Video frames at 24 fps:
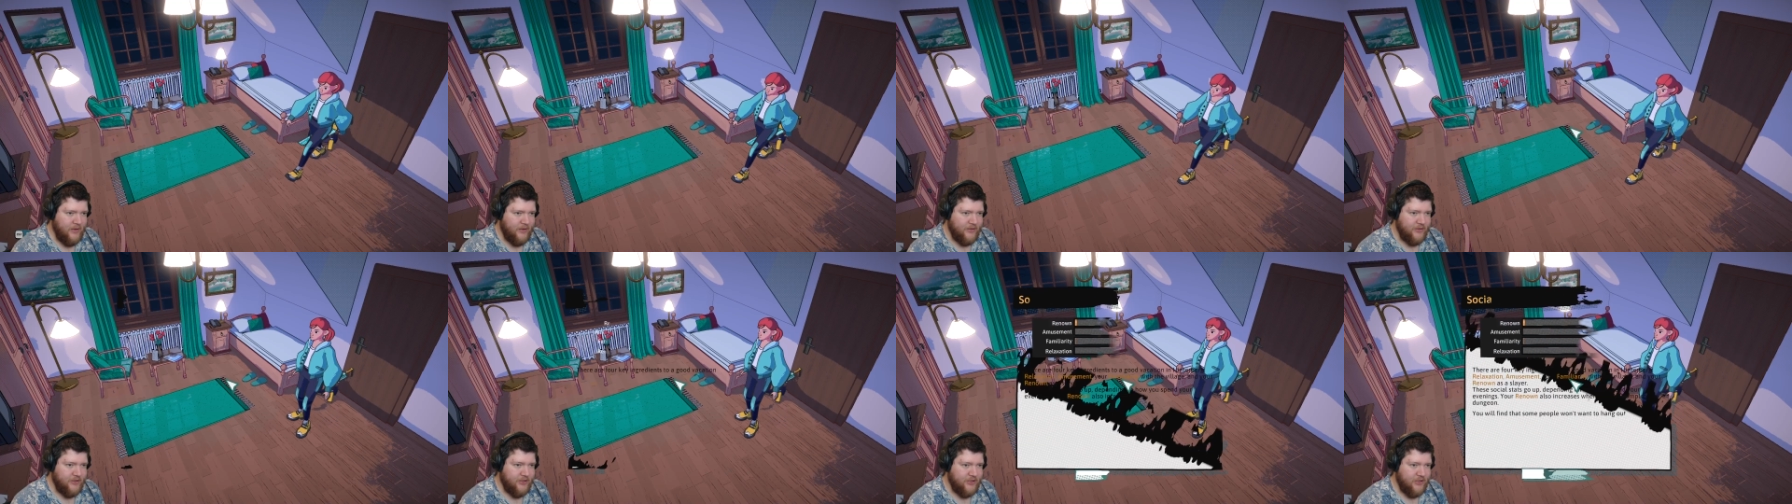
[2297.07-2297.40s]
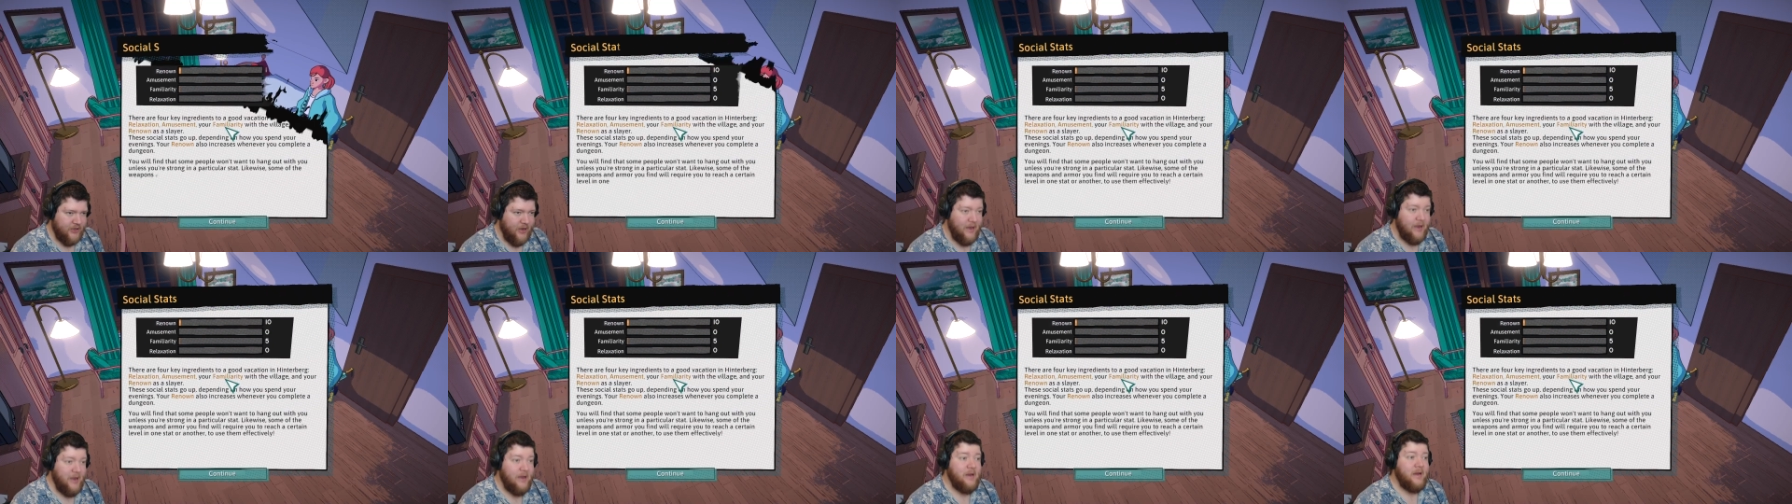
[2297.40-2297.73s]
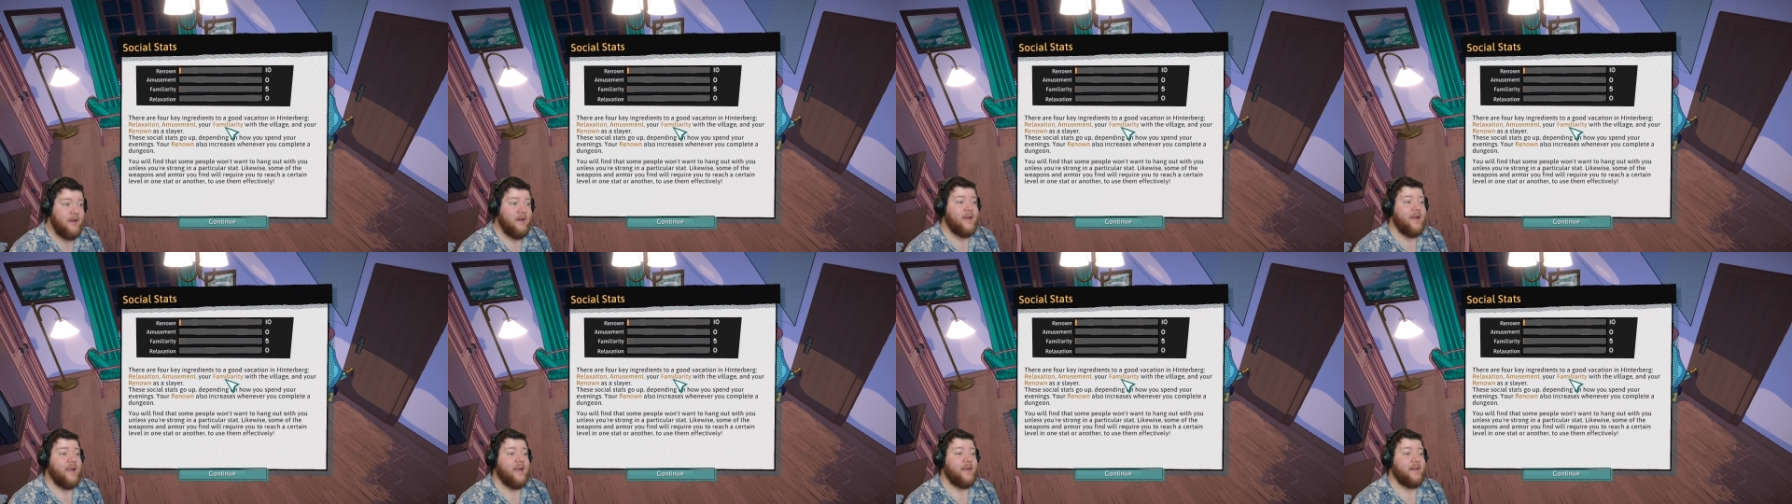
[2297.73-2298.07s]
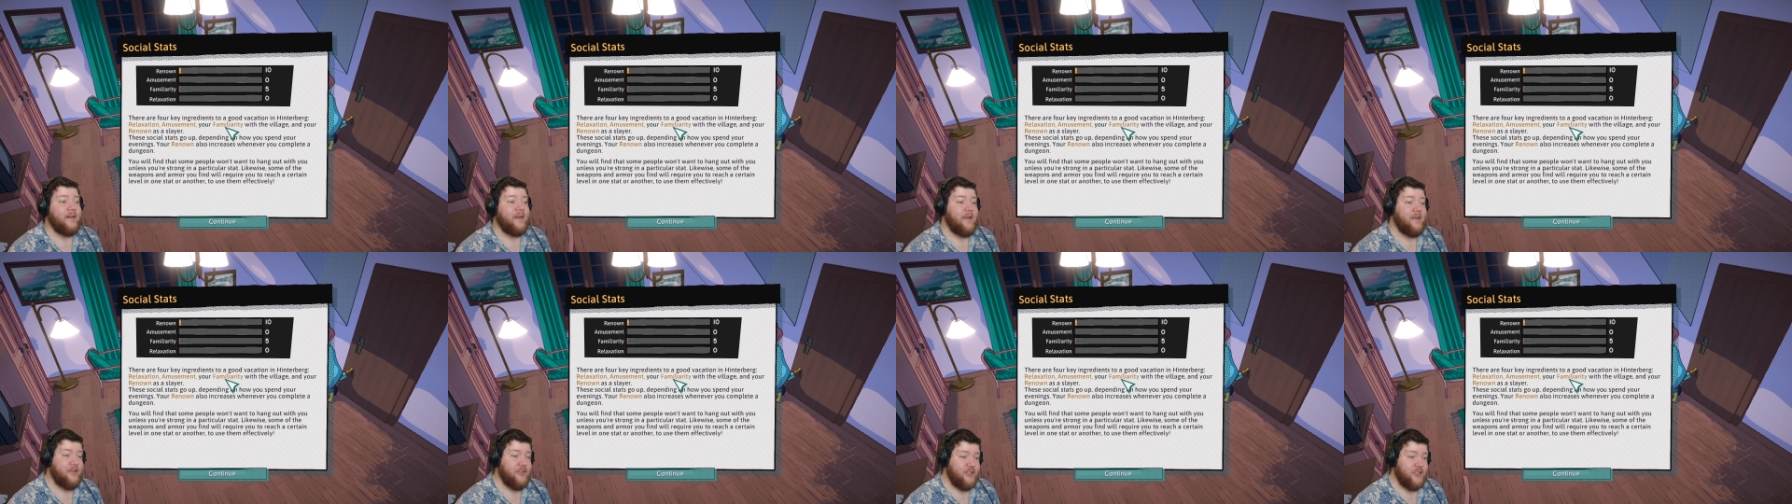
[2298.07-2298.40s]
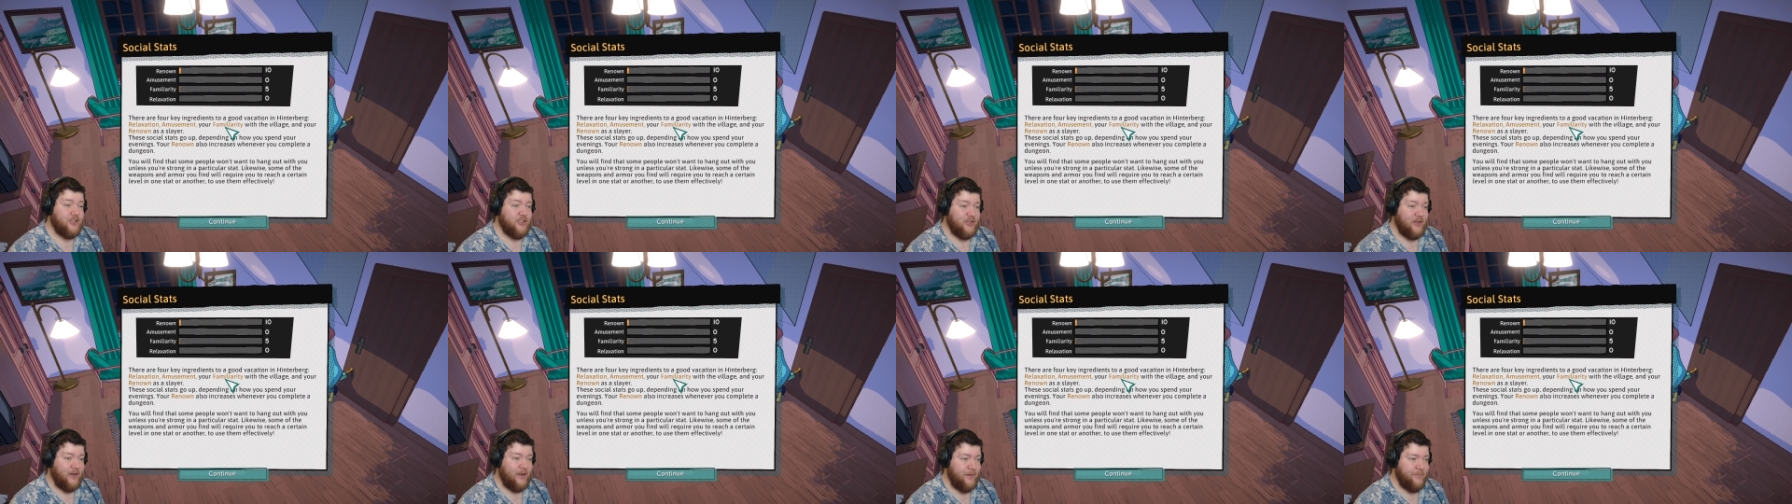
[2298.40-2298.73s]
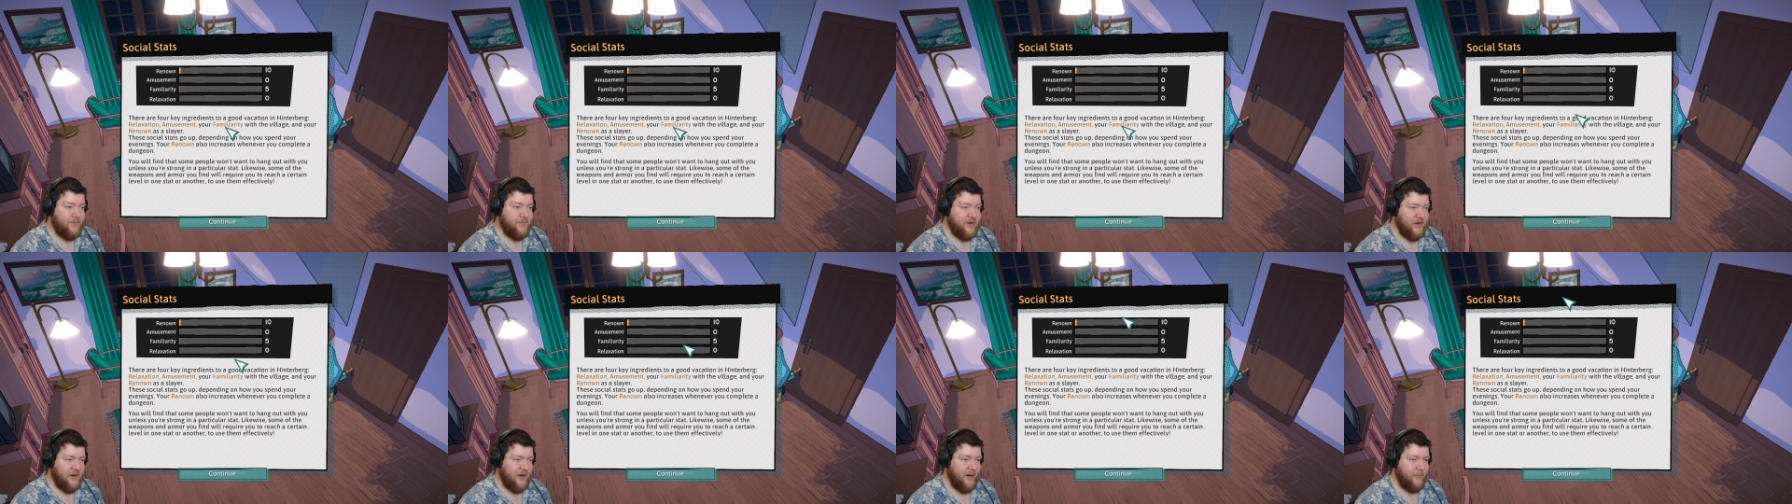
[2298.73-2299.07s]
Just, it is
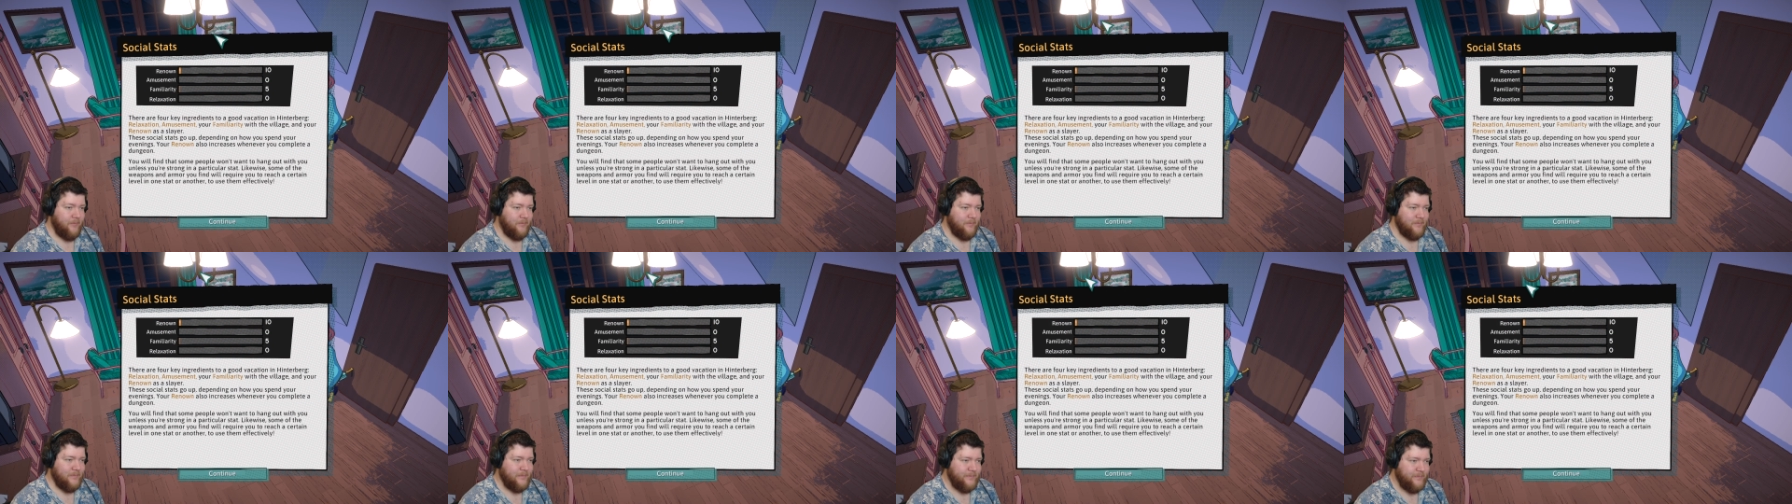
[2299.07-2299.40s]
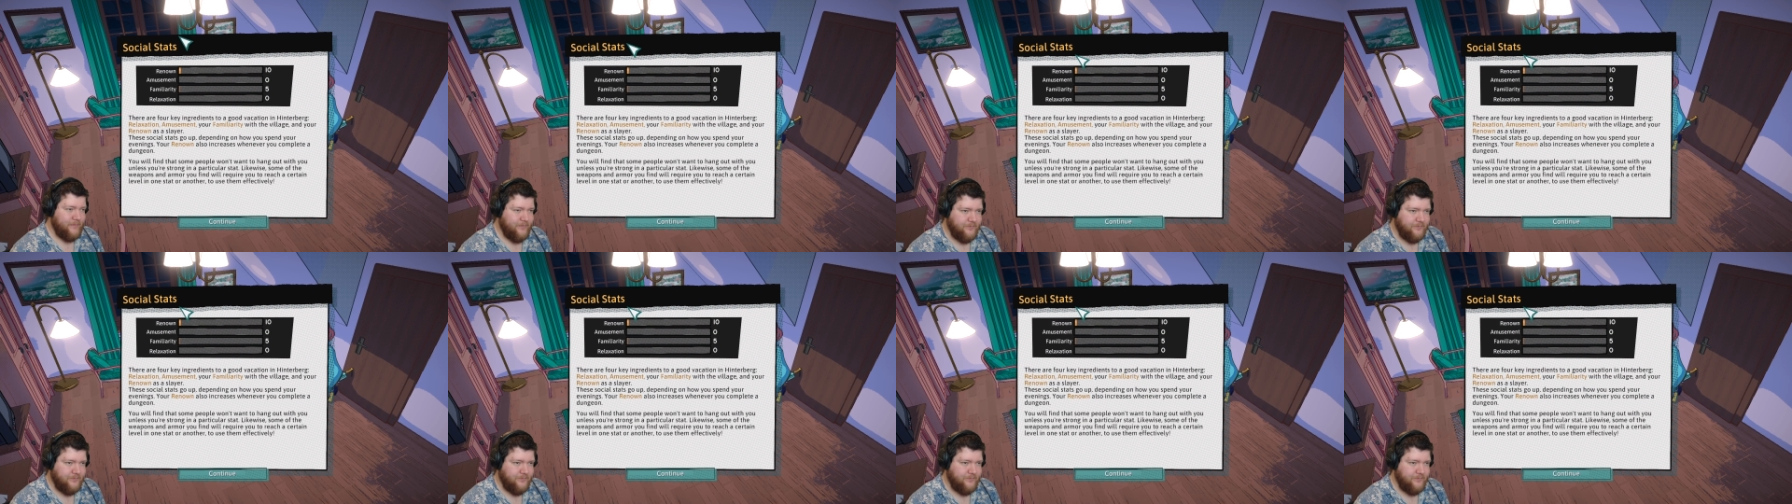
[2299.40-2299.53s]
sleep time.